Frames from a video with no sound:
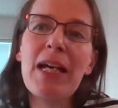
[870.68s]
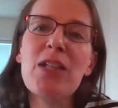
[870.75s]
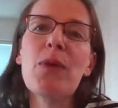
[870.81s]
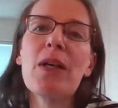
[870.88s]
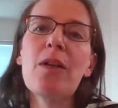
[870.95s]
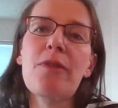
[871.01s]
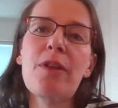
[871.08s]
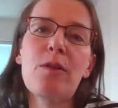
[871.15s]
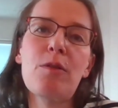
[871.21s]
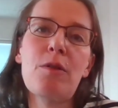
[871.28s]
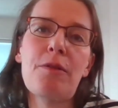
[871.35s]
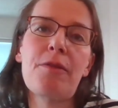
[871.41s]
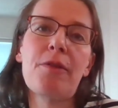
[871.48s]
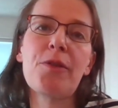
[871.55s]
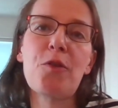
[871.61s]
at one of the
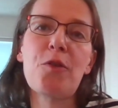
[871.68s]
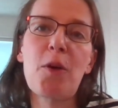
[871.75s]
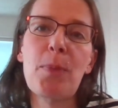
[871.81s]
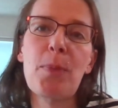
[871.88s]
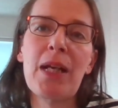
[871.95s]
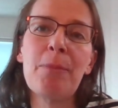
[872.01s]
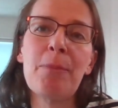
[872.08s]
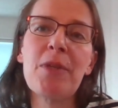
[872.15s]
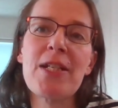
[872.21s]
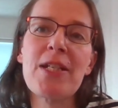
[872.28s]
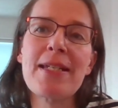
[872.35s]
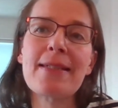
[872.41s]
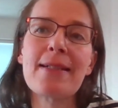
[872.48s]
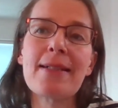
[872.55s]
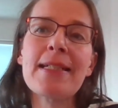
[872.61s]
Northern European MEG
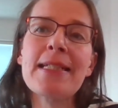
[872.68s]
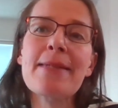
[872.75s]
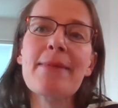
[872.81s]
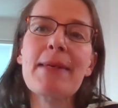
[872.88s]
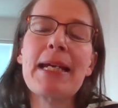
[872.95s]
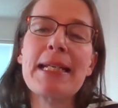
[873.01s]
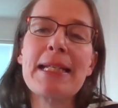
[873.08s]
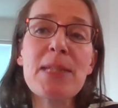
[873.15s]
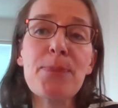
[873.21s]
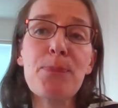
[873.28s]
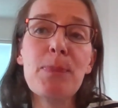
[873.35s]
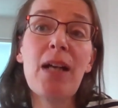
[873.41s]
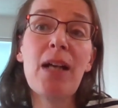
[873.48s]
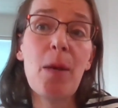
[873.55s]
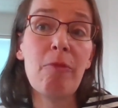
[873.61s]
sites, and it has
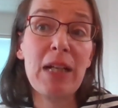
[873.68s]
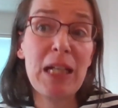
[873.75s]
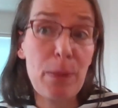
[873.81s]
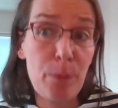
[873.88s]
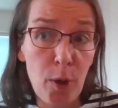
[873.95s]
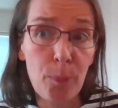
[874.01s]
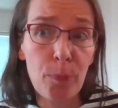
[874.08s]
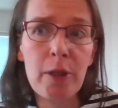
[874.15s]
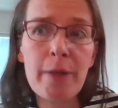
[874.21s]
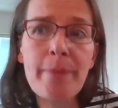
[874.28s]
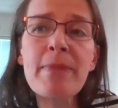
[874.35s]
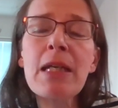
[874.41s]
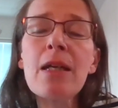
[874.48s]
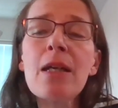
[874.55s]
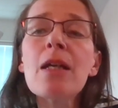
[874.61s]
become really popular.
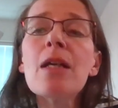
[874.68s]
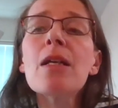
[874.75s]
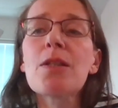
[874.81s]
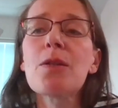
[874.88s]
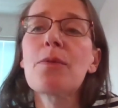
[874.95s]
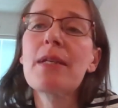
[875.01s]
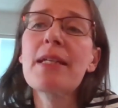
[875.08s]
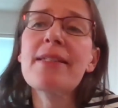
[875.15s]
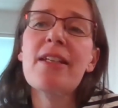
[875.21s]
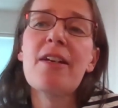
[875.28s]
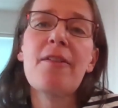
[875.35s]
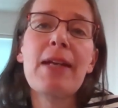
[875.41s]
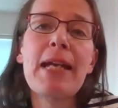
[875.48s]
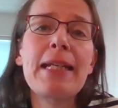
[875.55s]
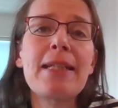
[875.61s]
So this
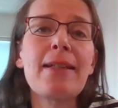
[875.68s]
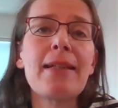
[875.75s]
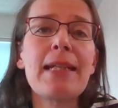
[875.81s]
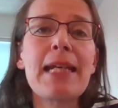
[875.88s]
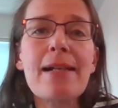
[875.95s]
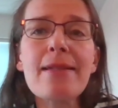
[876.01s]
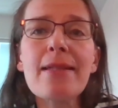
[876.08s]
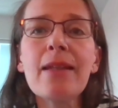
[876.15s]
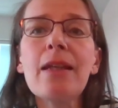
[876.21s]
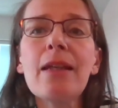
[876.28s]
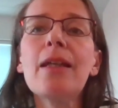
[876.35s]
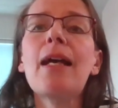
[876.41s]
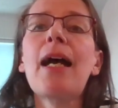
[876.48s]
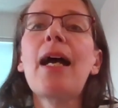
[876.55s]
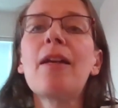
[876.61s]
year we had it in
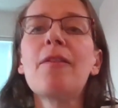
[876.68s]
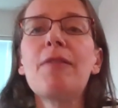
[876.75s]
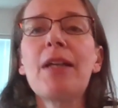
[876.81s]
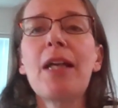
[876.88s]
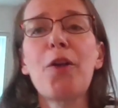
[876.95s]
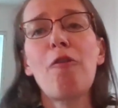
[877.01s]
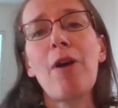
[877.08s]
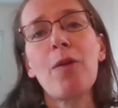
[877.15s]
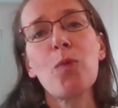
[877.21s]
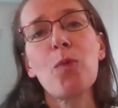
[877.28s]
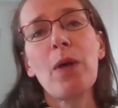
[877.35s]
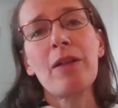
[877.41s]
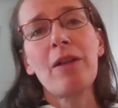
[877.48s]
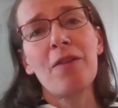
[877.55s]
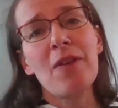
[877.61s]
Helsinki, and we had around
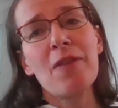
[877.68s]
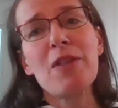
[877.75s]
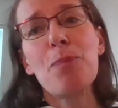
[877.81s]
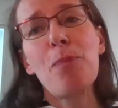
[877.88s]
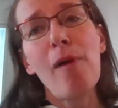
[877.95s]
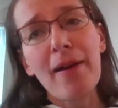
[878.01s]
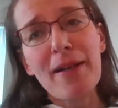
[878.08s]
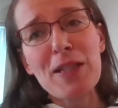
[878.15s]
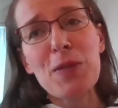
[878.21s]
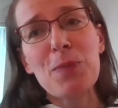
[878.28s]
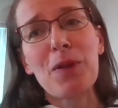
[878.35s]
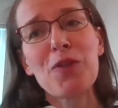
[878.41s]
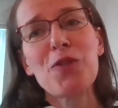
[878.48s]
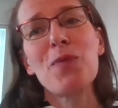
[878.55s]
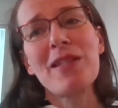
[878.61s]
150
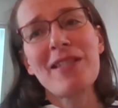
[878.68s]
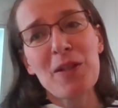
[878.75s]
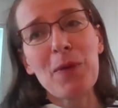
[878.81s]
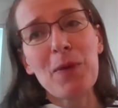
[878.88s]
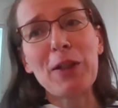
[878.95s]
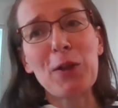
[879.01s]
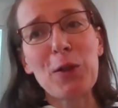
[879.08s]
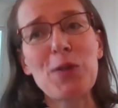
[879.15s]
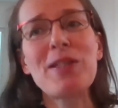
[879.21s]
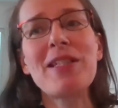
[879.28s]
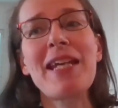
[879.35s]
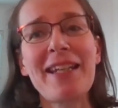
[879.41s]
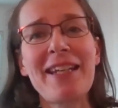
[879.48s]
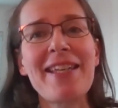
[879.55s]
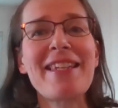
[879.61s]
participants, which is quite a lot
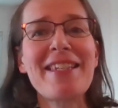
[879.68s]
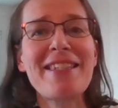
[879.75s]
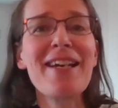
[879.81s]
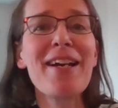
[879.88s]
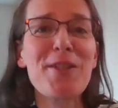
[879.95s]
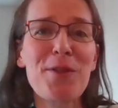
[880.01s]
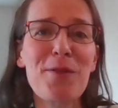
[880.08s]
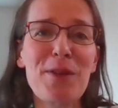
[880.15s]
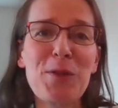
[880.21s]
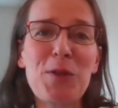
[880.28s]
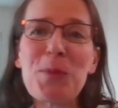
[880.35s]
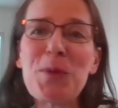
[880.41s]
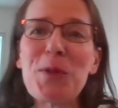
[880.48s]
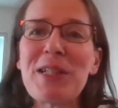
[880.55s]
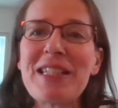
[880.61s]
taking the size of the
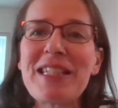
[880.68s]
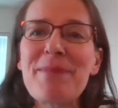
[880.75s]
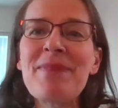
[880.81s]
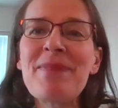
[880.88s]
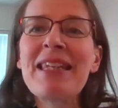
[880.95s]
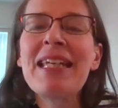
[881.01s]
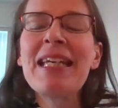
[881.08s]
community.